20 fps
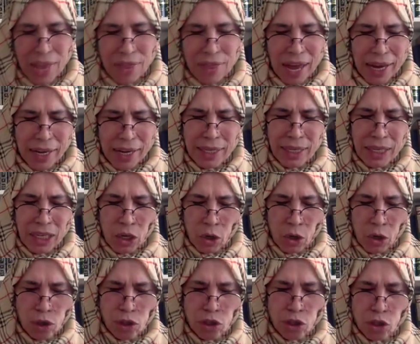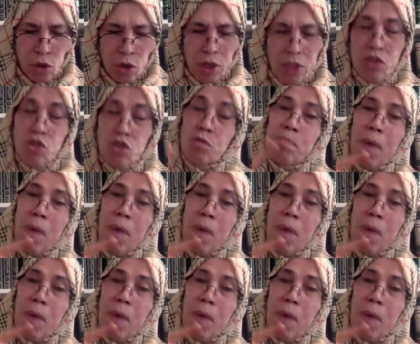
Then he also, to